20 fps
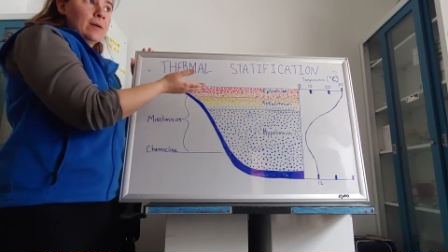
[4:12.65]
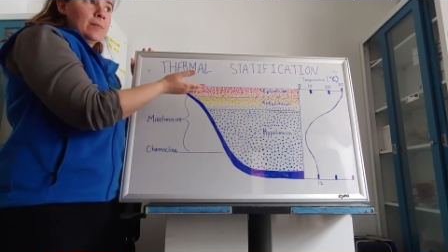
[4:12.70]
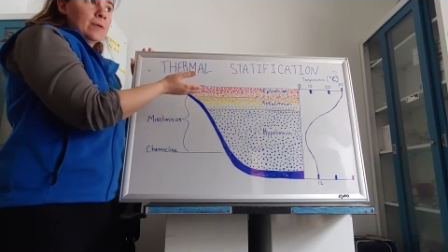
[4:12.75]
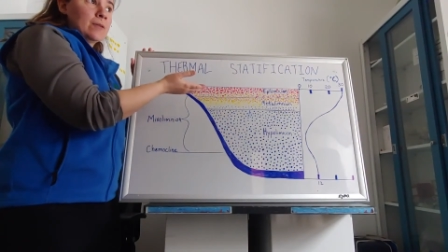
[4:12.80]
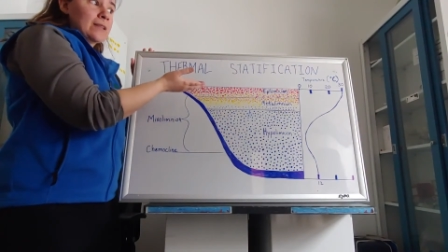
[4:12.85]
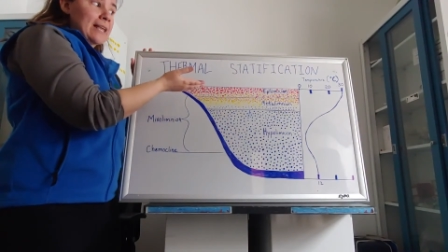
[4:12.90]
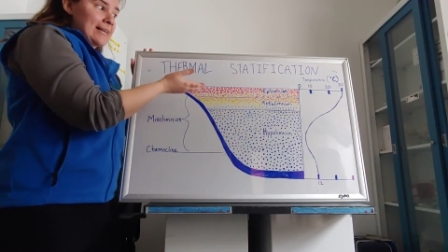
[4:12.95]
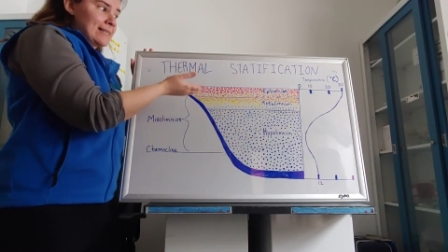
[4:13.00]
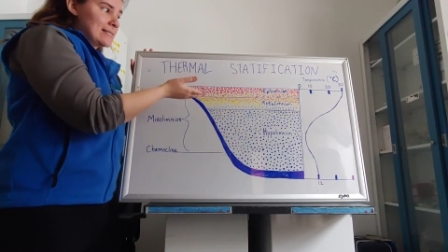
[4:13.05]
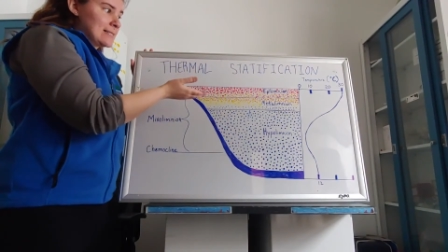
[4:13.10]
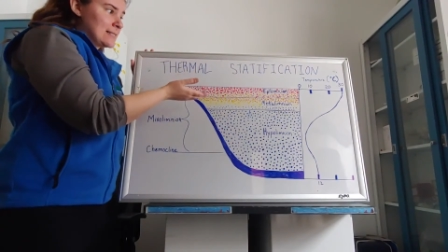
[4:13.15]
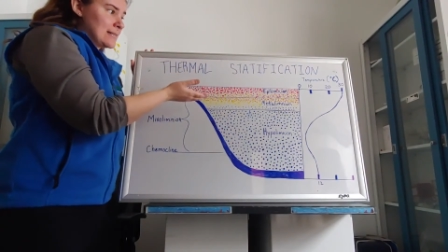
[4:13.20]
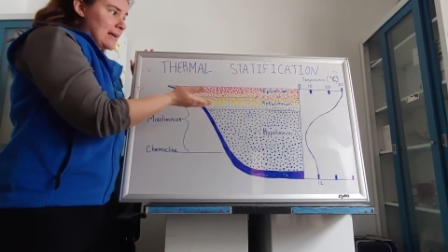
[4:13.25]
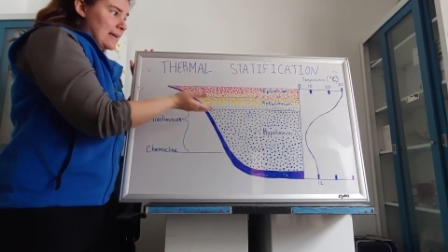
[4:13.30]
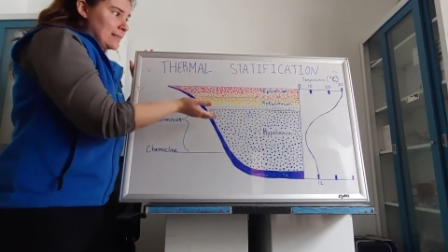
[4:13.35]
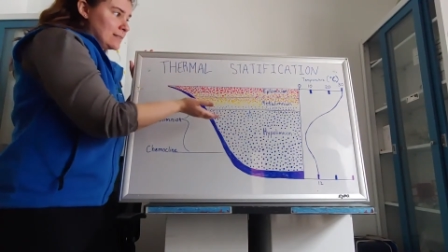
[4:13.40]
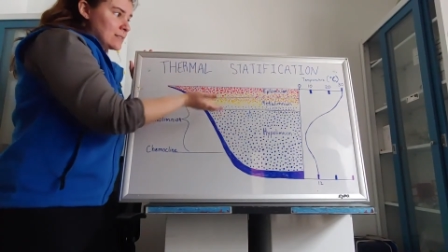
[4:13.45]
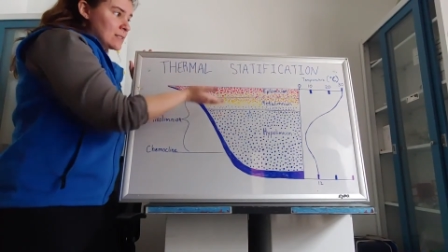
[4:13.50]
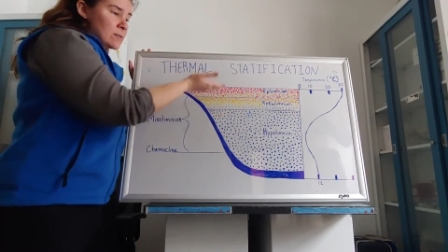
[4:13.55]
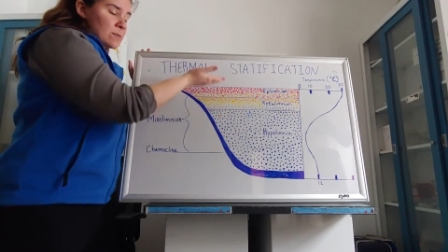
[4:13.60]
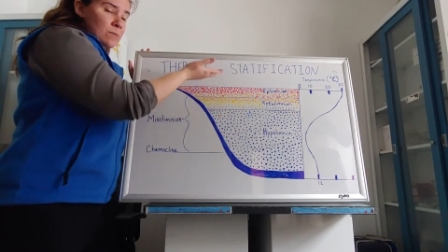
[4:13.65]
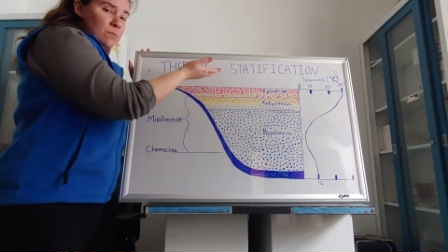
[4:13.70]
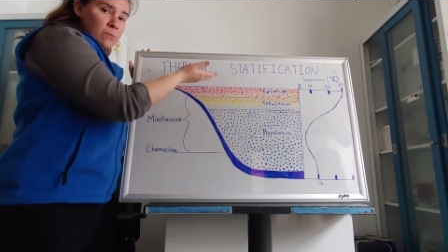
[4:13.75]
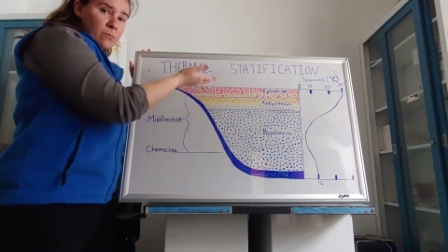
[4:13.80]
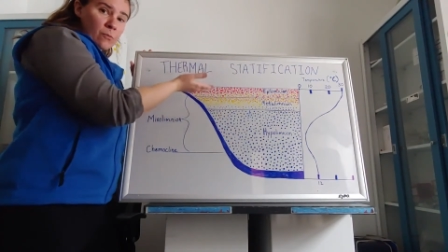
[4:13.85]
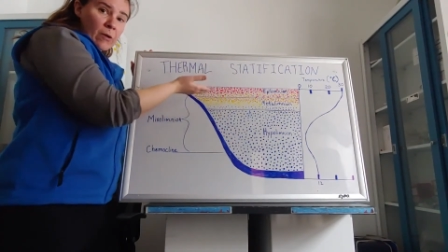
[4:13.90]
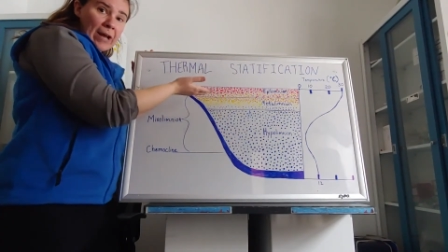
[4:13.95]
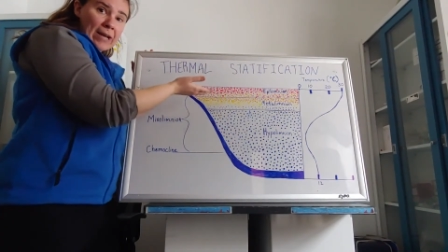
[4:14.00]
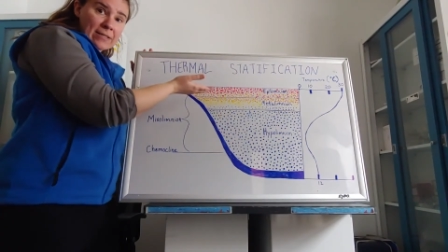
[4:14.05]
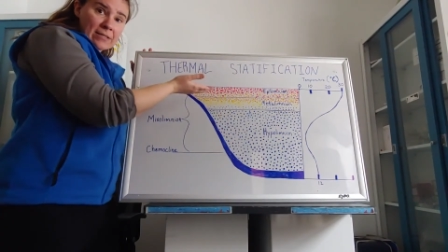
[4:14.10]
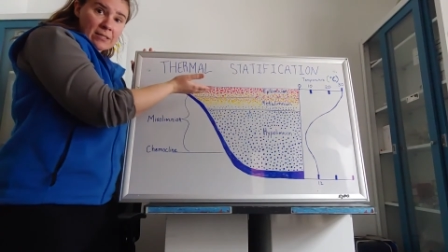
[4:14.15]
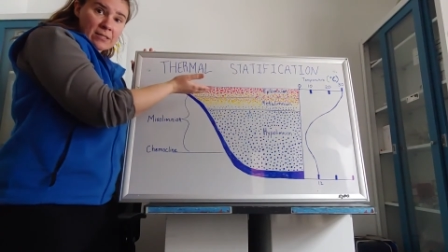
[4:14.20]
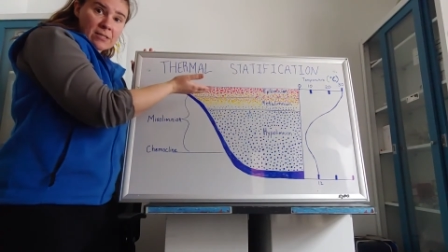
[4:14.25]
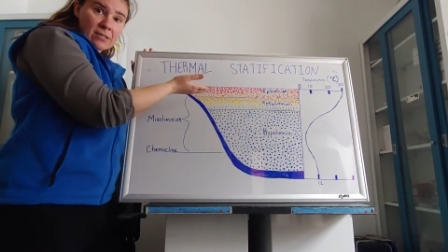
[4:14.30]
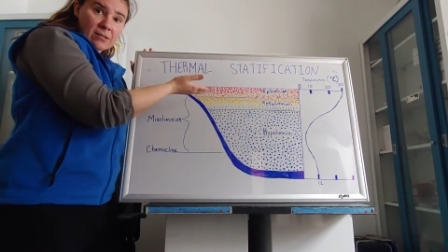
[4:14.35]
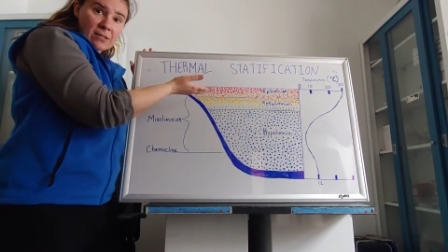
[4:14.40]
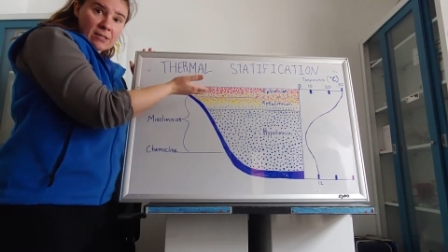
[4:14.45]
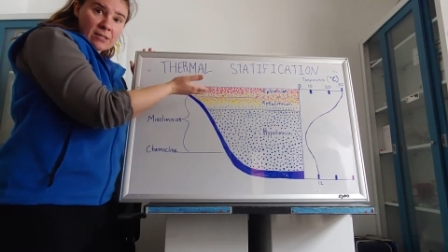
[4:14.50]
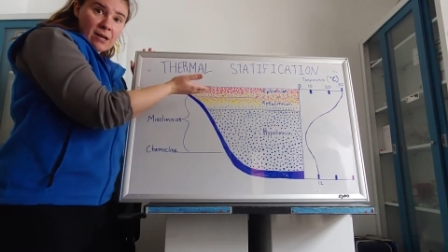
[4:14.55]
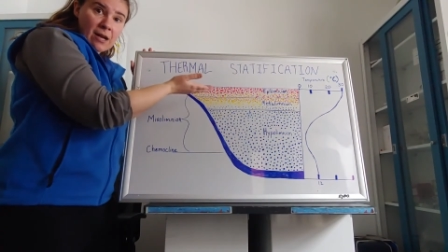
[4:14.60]
less dense, rises to
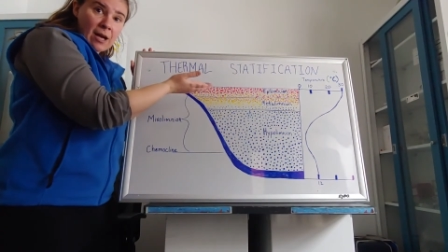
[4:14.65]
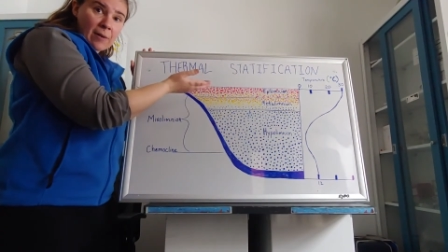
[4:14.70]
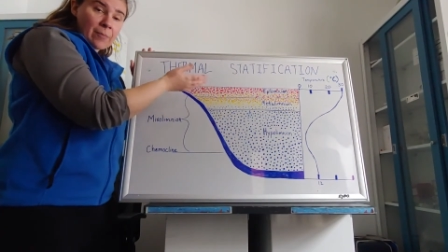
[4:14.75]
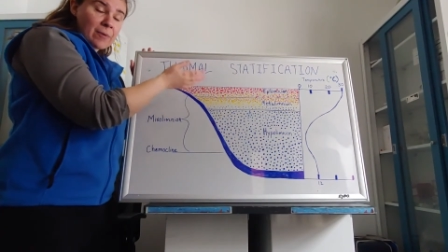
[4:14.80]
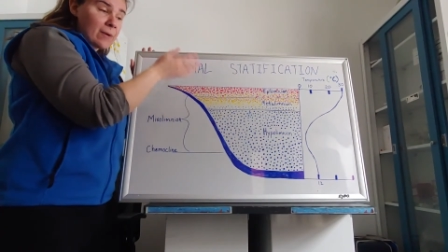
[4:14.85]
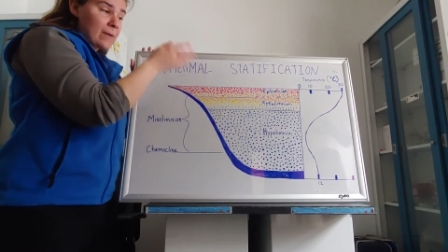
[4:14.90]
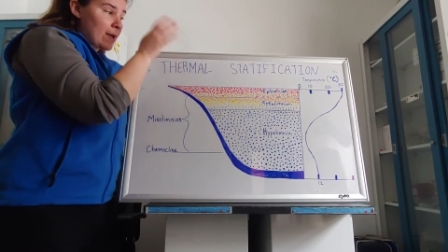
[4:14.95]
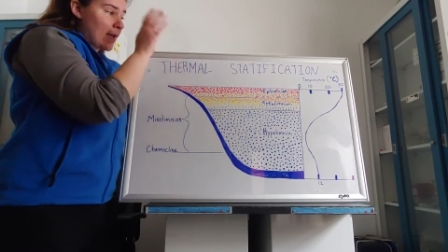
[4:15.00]
the top.